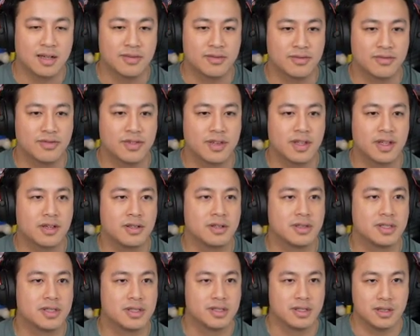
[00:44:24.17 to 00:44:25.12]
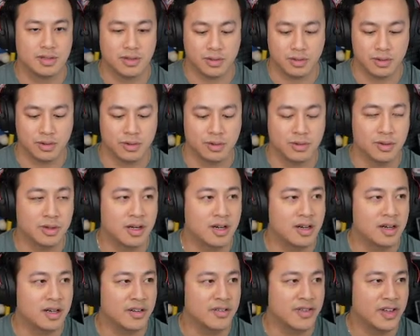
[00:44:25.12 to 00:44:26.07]
for those who
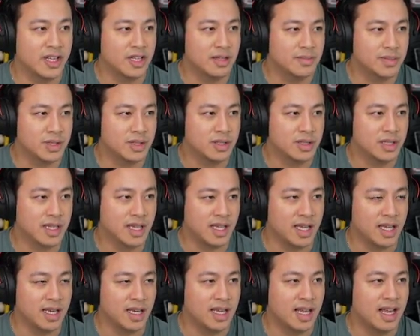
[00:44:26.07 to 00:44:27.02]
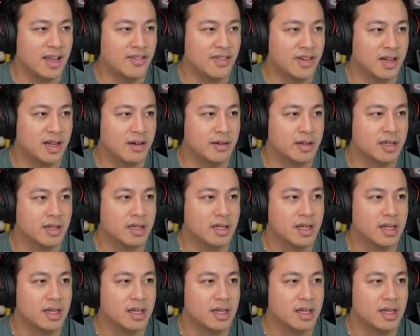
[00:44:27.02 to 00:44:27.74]
are available in half an hour,